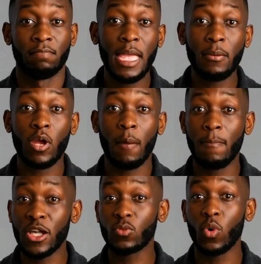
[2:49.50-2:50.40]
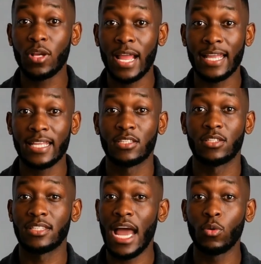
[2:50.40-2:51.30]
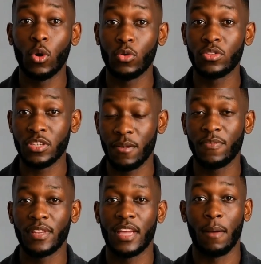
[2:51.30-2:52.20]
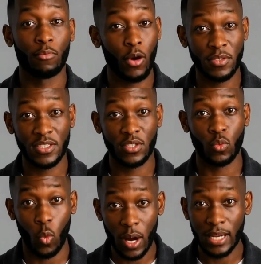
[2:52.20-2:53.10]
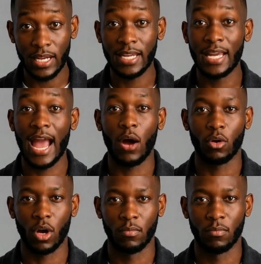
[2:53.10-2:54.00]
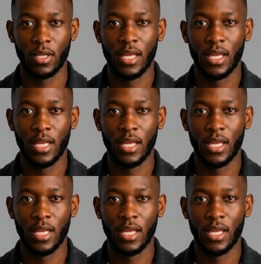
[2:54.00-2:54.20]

People are much more likely to download something that promises one clear outcome.